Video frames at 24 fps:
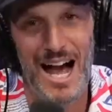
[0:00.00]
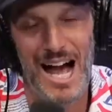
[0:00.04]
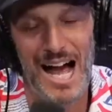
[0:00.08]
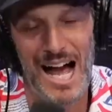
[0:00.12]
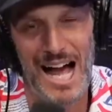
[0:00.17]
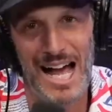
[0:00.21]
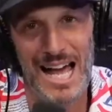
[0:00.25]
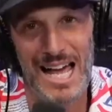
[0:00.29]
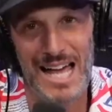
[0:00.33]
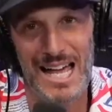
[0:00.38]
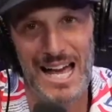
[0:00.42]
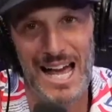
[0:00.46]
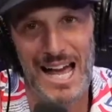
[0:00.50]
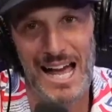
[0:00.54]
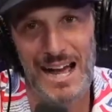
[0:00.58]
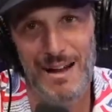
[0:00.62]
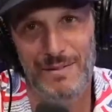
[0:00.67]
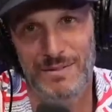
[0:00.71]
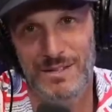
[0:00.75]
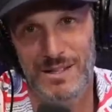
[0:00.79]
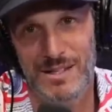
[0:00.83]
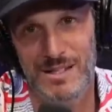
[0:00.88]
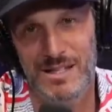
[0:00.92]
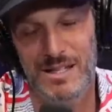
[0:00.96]
I
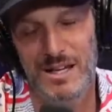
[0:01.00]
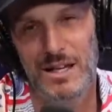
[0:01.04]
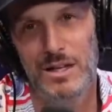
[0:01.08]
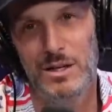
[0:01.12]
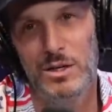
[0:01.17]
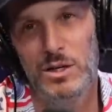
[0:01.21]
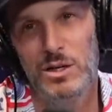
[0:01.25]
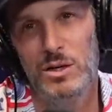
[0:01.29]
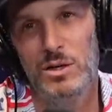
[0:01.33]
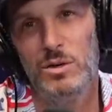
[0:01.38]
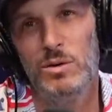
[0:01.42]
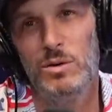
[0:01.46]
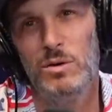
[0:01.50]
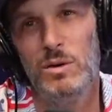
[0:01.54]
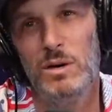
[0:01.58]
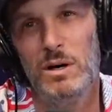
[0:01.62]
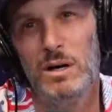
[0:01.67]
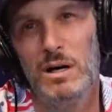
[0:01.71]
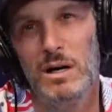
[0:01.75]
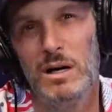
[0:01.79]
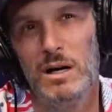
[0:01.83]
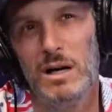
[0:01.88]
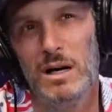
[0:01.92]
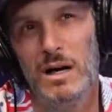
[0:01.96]
have to tell you,
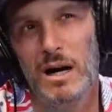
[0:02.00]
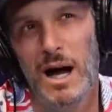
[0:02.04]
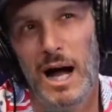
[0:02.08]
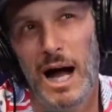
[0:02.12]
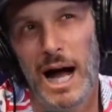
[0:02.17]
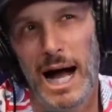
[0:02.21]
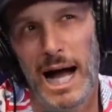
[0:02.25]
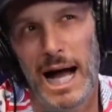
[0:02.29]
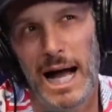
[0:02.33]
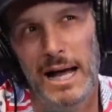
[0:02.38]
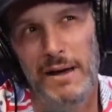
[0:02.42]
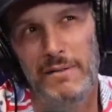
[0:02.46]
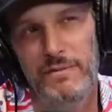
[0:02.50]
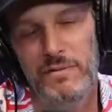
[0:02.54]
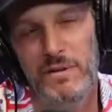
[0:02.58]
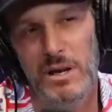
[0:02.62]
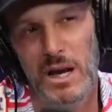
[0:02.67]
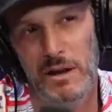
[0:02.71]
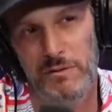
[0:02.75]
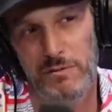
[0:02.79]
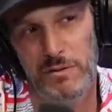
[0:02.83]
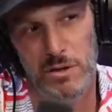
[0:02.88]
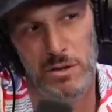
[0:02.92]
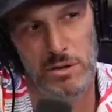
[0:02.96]
I've
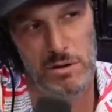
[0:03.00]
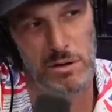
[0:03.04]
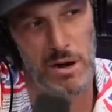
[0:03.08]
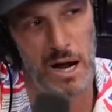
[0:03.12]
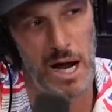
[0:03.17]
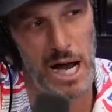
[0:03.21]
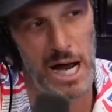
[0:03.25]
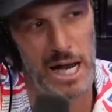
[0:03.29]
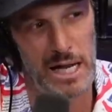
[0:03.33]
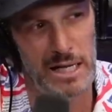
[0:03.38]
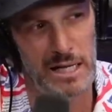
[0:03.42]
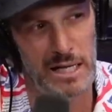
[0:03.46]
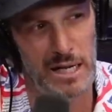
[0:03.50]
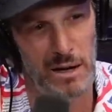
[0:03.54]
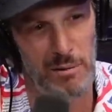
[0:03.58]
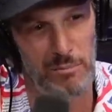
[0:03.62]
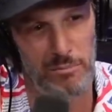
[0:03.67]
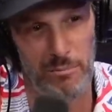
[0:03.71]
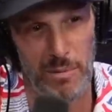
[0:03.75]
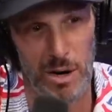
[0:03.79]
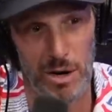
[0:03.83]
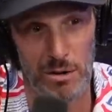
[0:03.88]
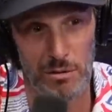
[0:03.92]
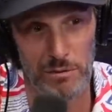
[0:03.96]
never cried in
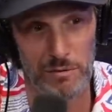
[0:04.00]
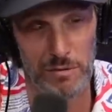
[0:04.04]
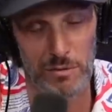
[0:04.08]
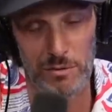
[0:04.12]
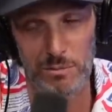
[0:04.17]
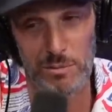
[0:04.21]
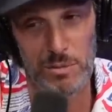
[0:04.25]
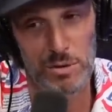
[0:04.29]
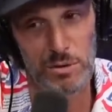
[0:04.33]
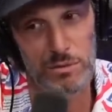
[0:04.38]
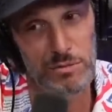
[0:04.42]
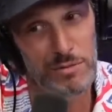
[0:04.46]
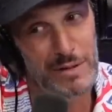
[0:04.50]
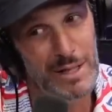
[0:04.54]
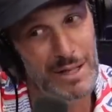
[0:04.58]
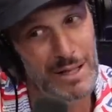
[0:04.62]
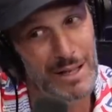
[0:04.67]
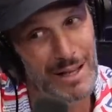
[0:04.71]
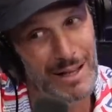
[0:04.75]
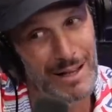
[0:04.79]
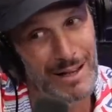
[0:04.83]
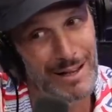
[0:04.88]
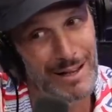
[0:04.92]
a Marvel movie.